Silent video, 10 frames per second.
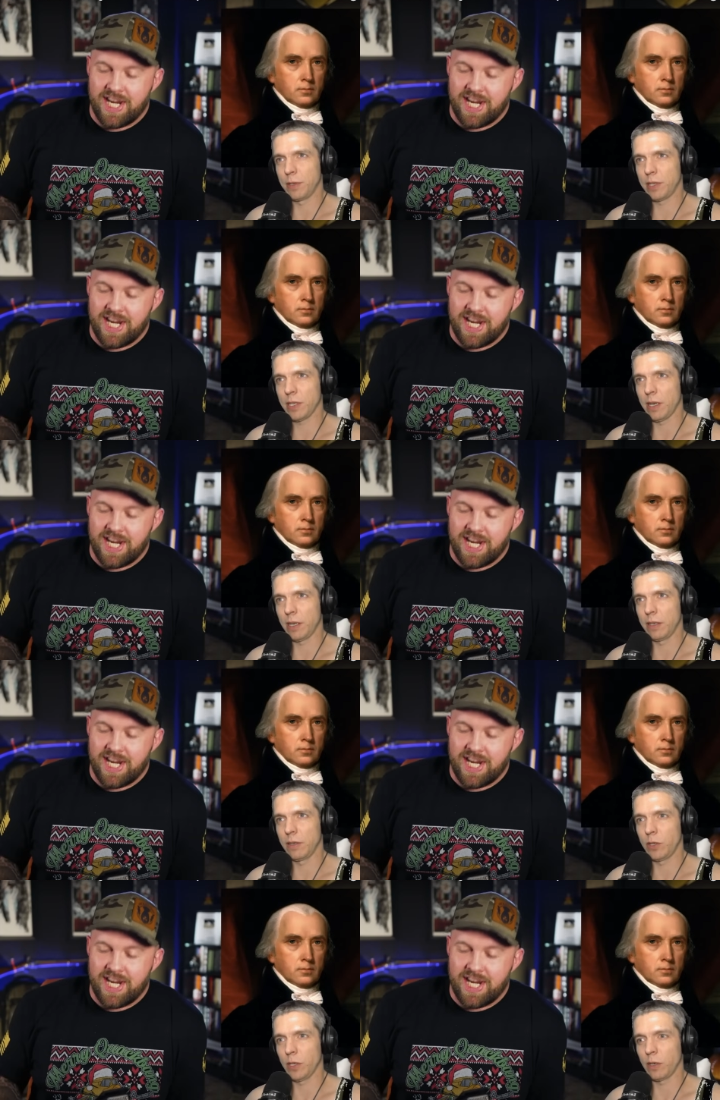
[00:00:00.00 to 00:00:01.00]
Speaker 1: son,
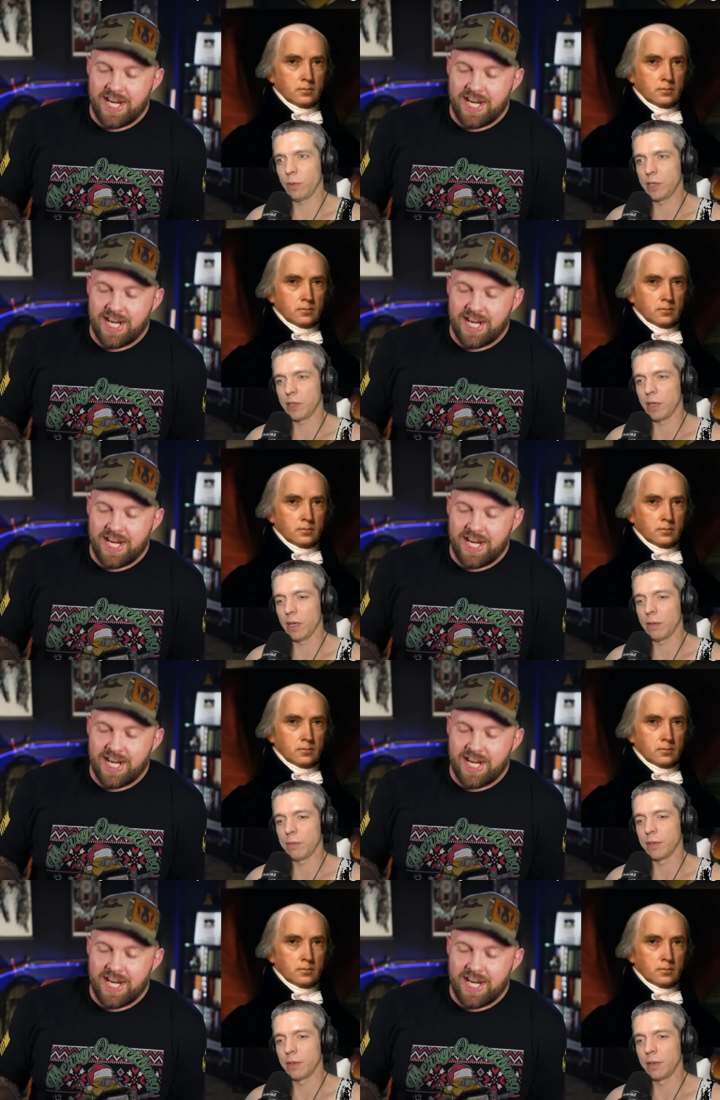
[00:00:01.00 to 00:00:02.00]
John Quincy Adams,
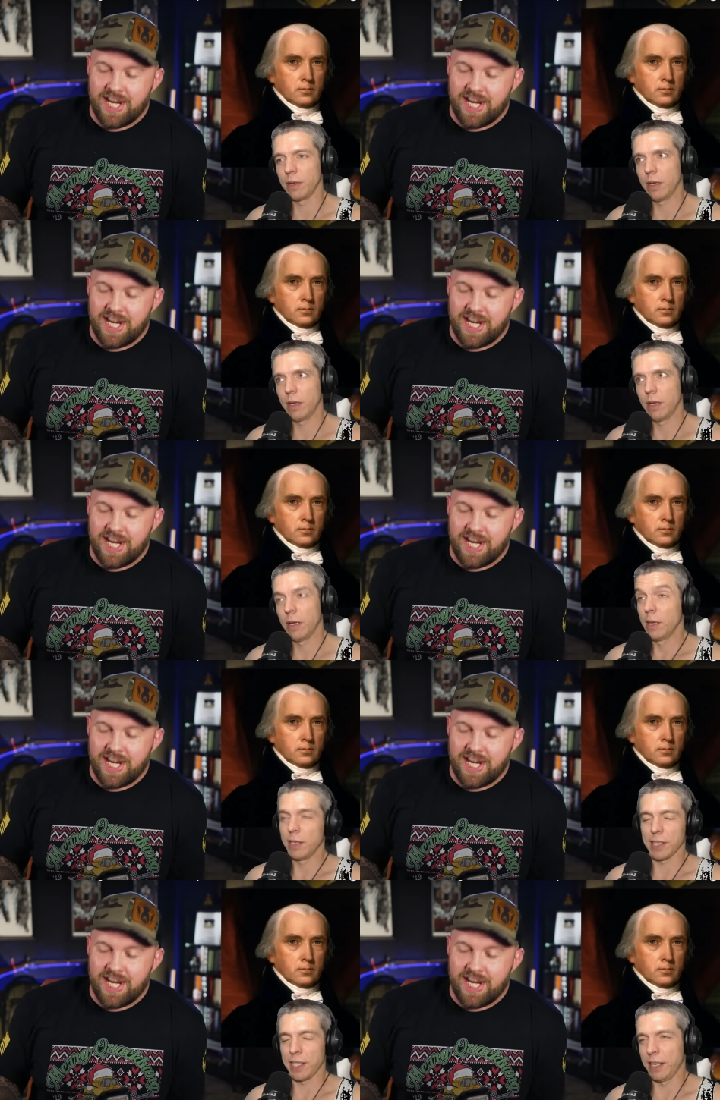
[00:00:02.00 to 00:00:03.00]
and
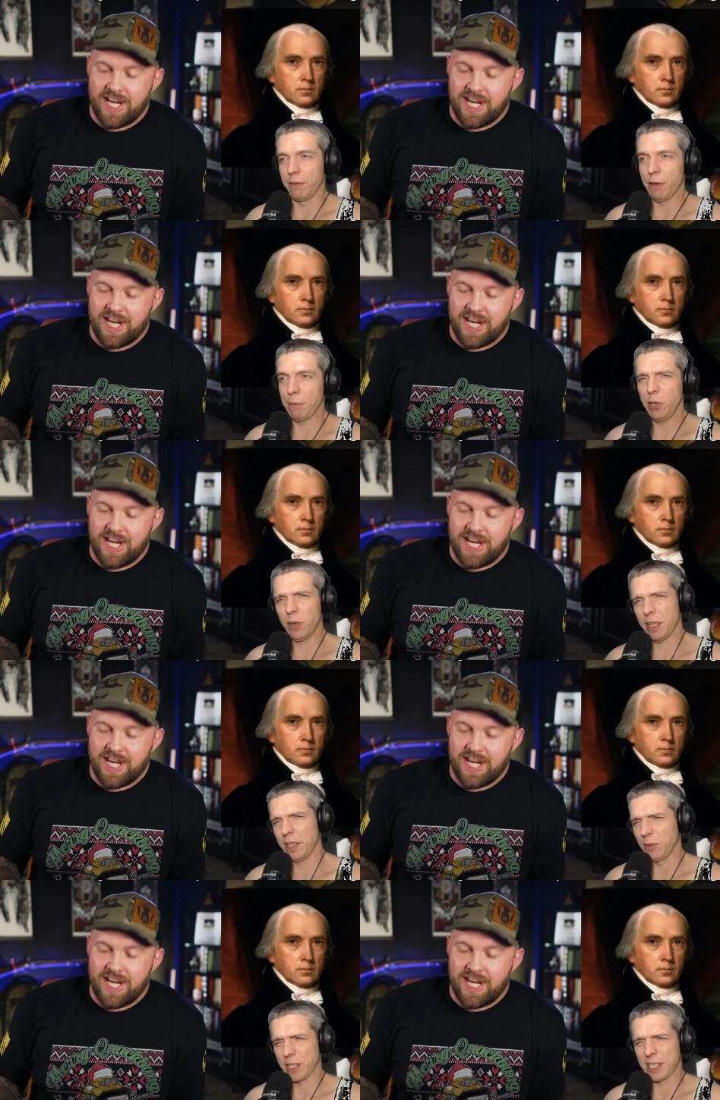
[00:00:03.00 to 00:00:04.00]
it's like uh, Van Buren. I
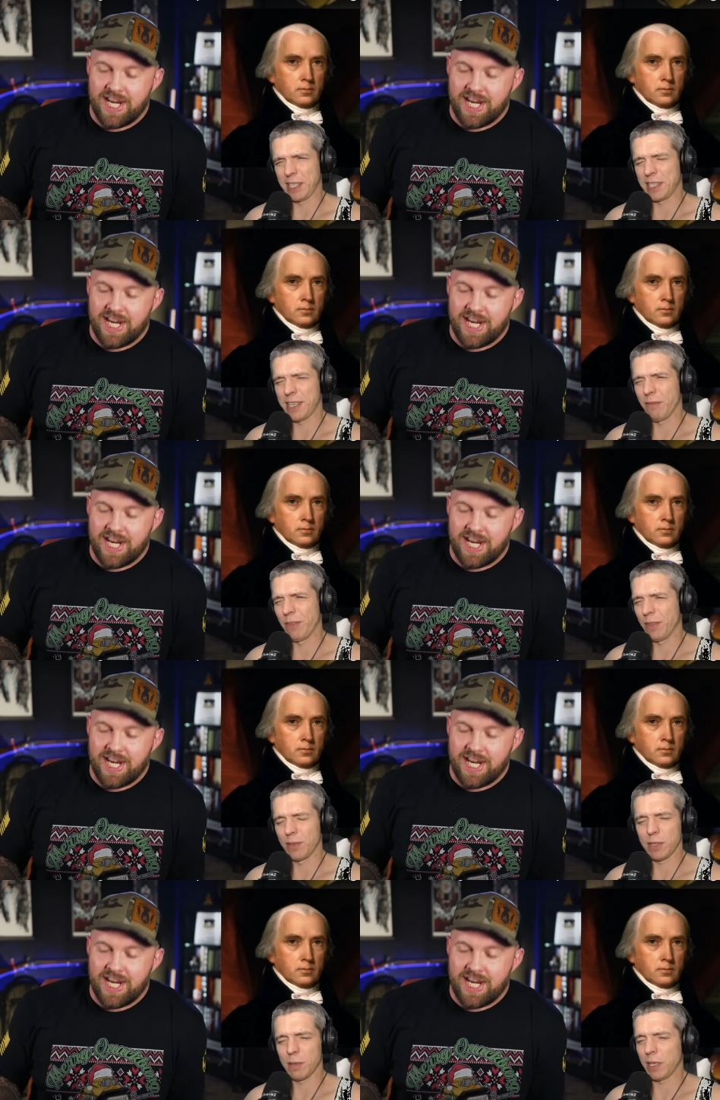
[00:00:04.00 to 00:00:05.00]
think was like the seventh or
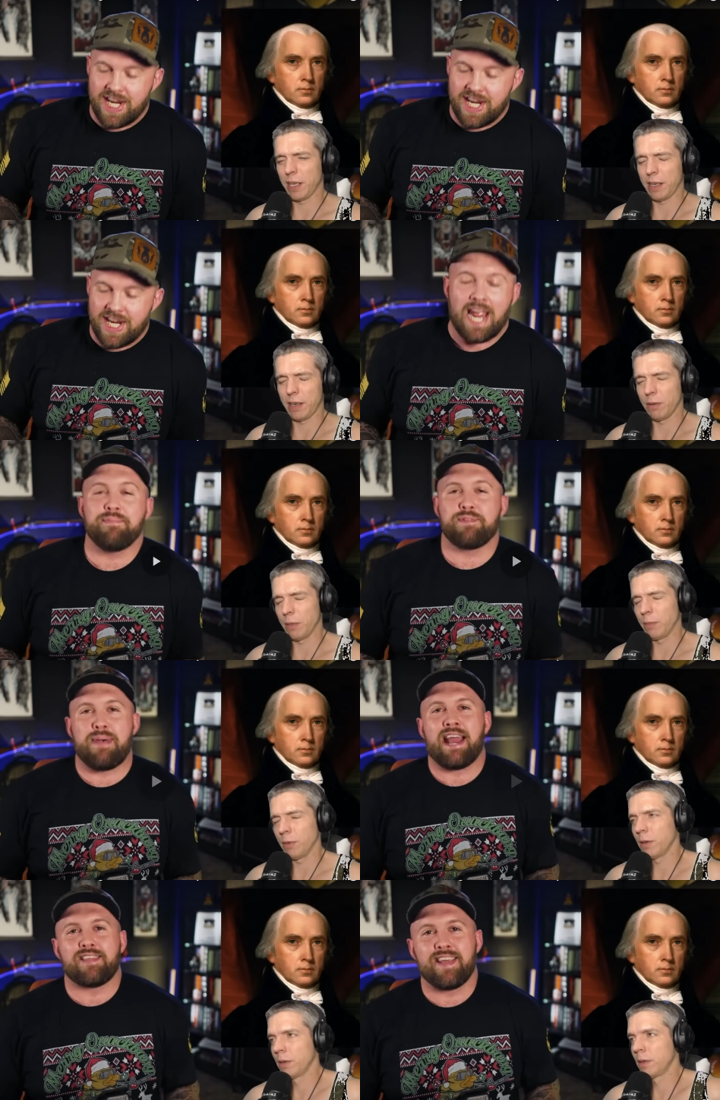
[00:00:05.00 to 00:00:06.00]
something. I can't remember. James
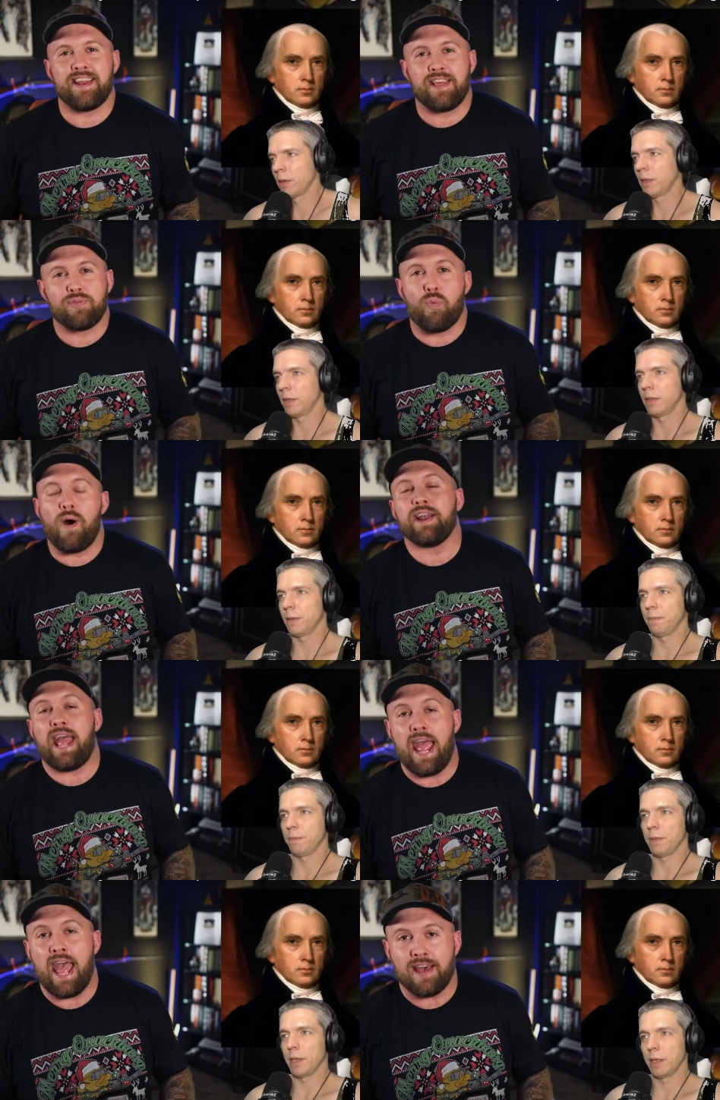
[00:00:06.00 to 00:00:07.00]
Speaker 2: Madison is one
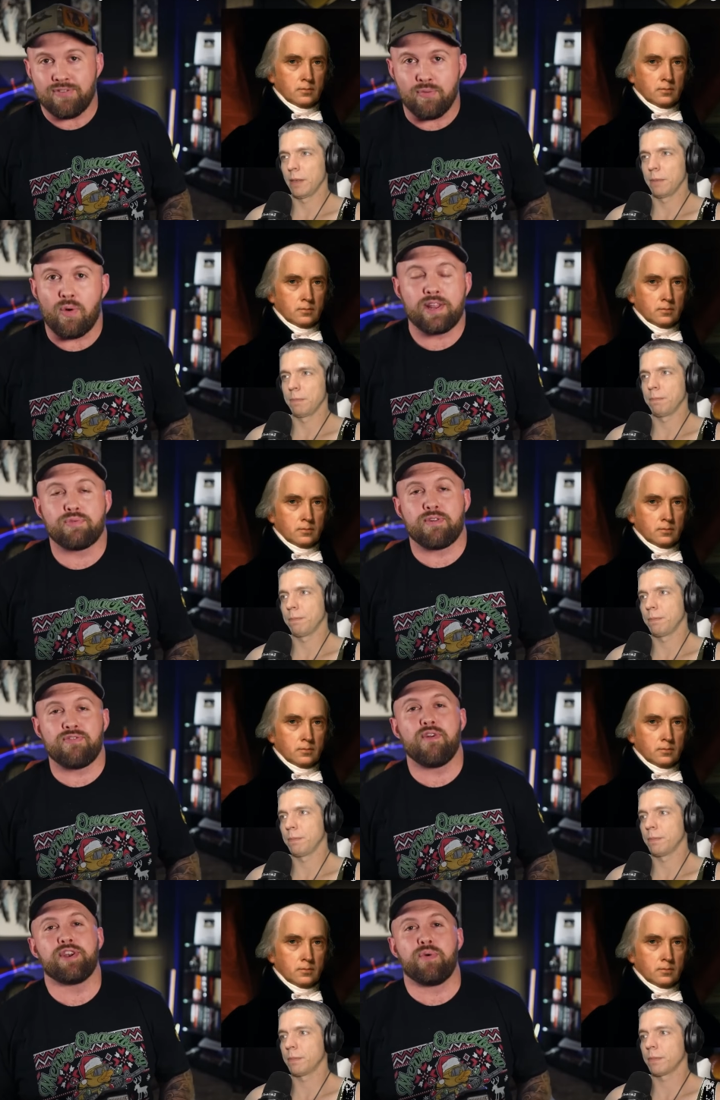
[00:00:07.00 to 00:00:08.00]
half of what is
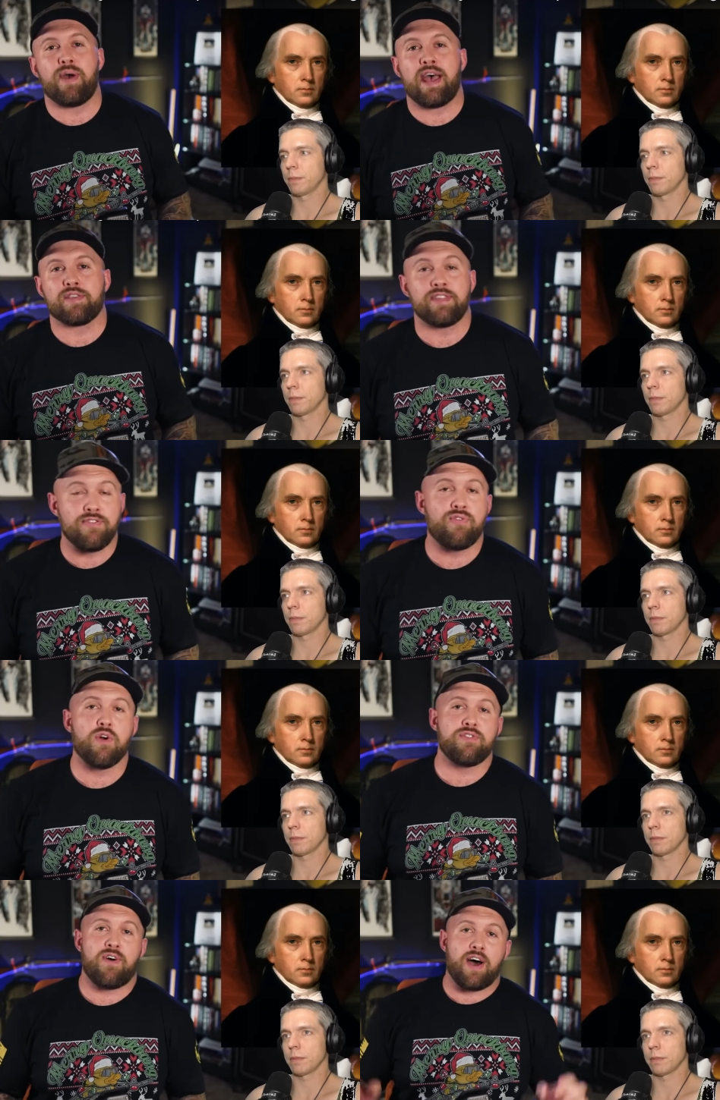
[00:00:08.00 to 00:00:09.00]
referred to as the
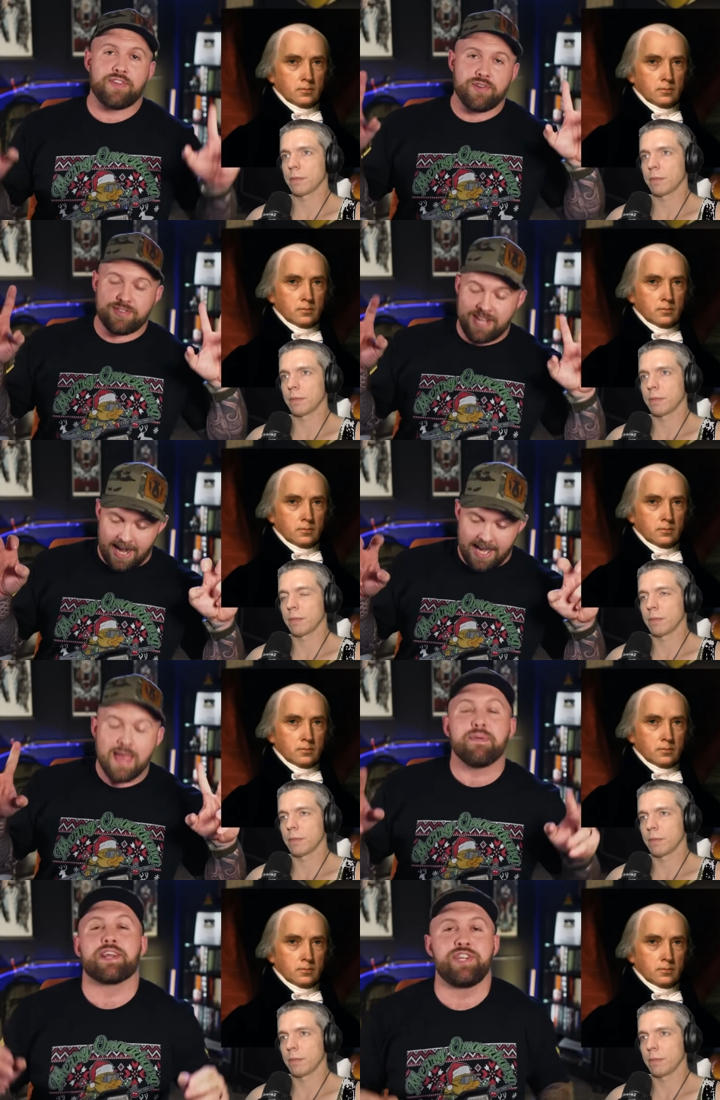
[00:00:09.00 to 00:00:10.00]
forefathers
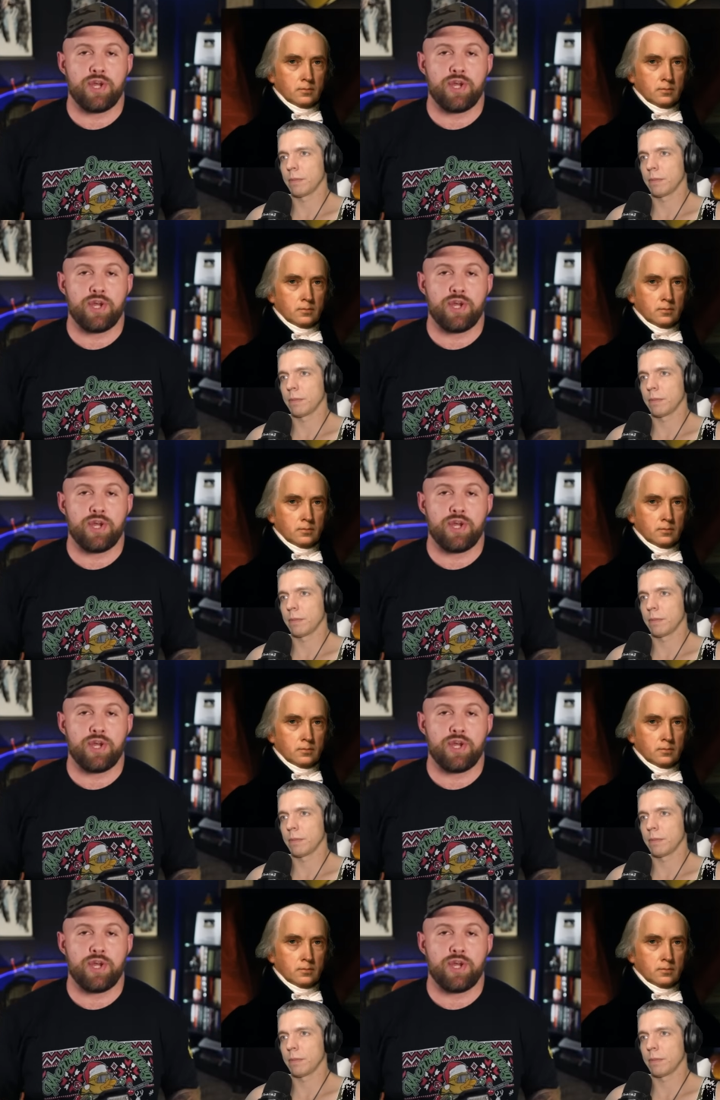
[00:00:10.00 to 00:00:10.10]
dynamic